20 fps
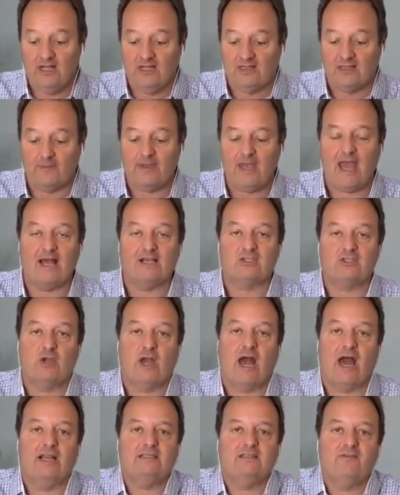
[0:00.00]
Let me ask you,
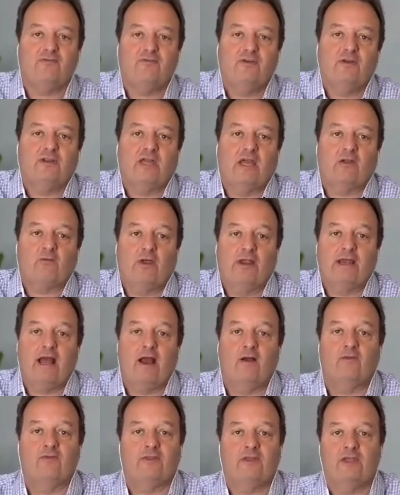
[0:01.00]
how does it feel like right
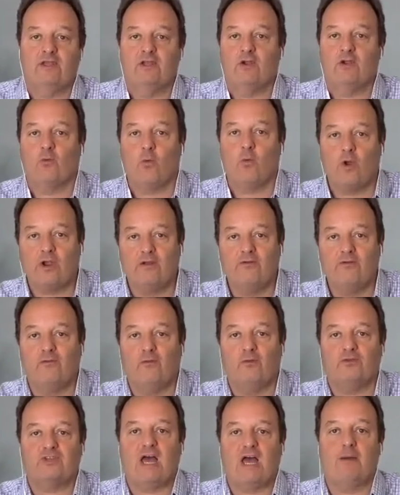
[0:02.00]
now? You're working
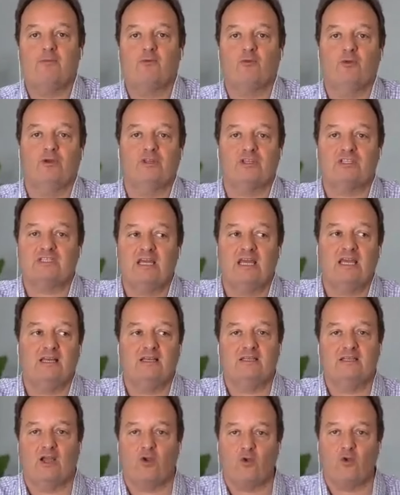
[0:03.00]
full-time in real
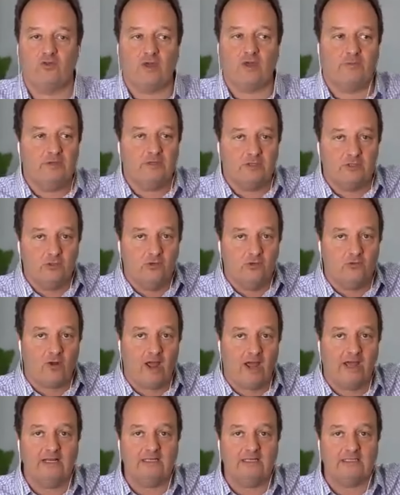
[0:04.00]
estate, the W-2
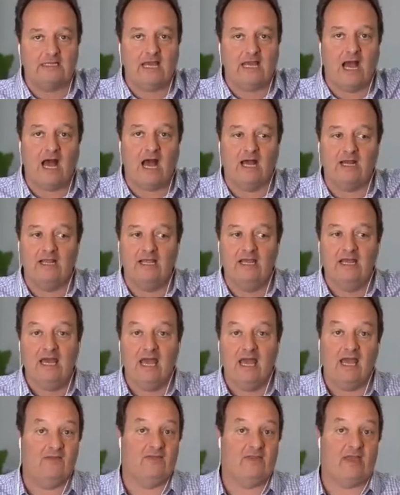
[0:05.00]
grind is gone,
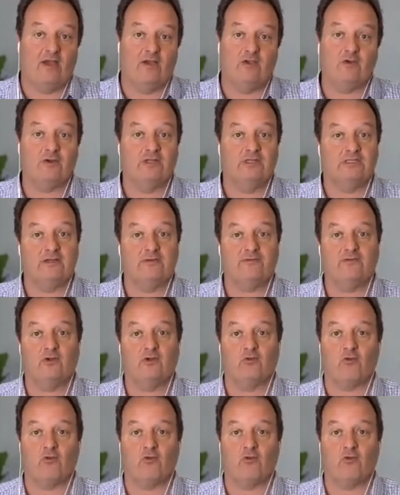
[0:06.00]
and now you're in a different